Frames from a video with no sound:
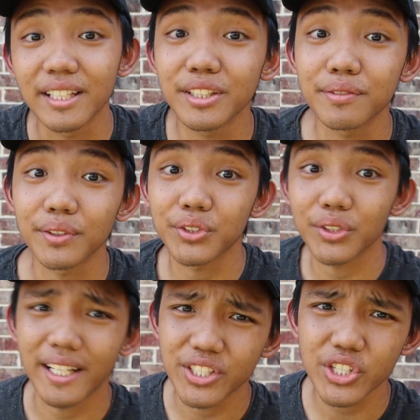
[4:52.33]
ND
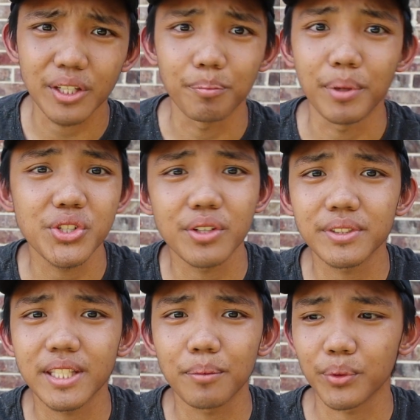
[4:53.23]
filter and just a bunch of
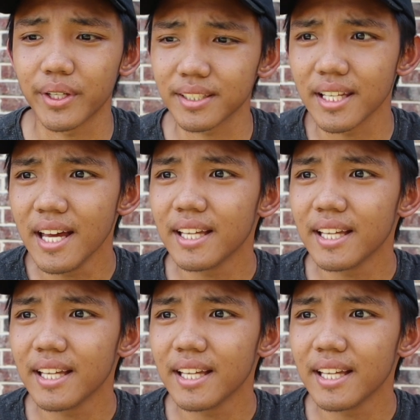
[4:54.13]
step rings